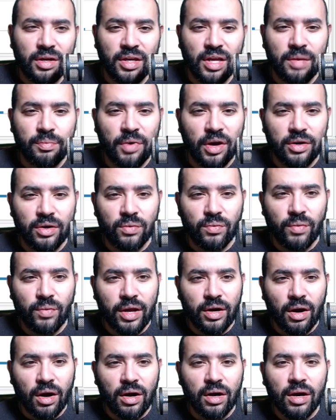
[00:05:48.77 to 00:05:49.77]
to keep on your
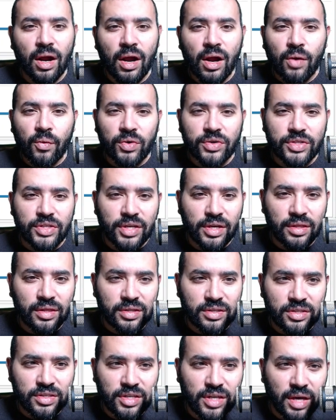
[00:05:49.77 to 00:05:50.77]
radar. We're seeing
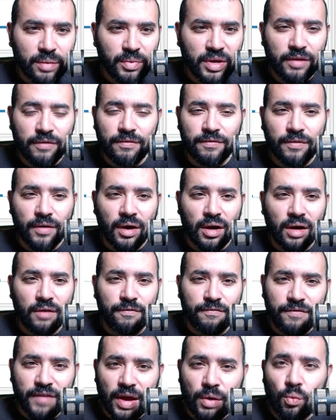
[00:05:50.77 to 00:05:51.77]
the CME uh,
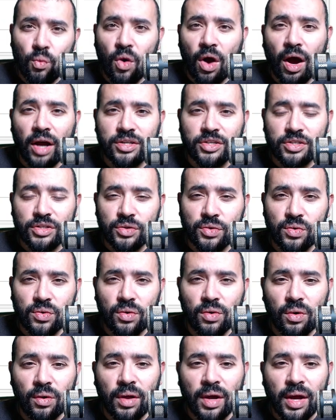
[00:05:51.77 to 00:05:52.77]
Fed Watch
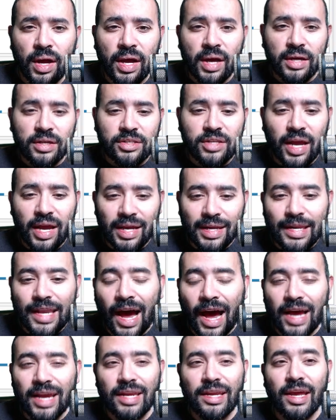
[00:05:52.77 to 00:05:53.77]
tool saying
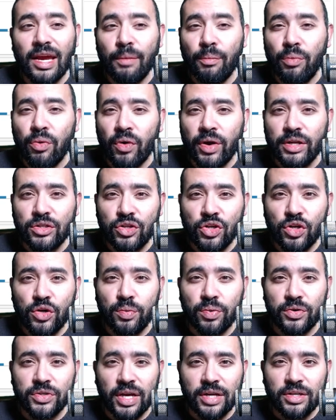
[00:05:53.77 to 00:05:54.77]

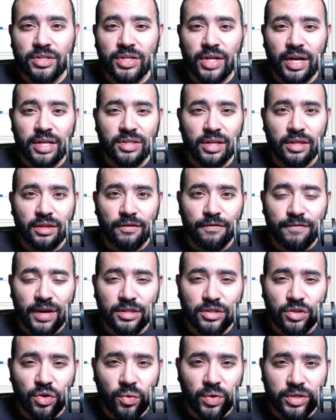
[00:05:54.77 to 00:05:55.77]
98.2% chance that the
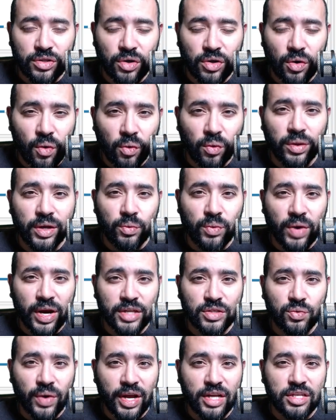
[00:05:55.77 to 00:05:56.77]
Fed's going to only
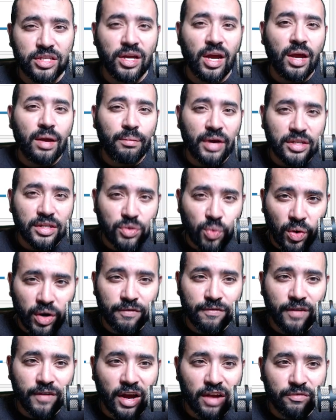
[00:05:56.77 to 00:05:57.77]
raise rates by
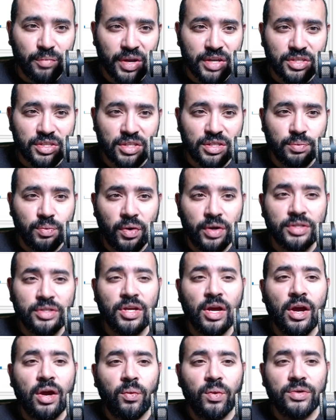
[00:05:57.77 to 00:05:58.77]
25 basis points.
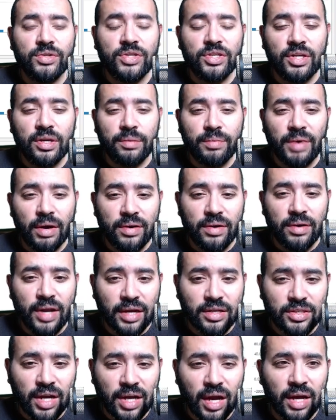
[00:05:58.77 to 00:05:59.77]
We'll see about
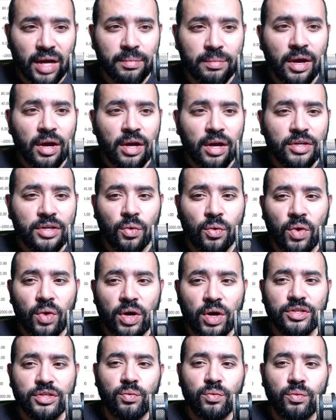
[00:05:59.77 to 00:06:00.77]
next time. So
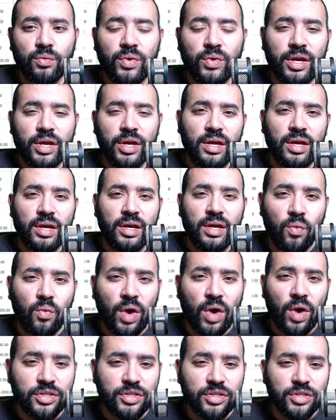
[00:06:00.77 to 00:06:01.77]
what should we
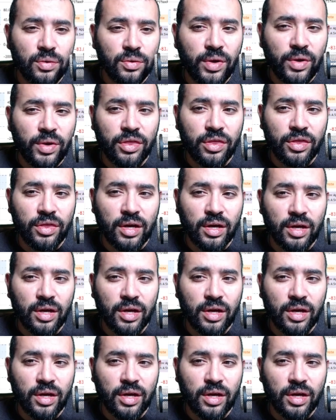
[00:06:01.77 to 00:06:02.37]
what should we think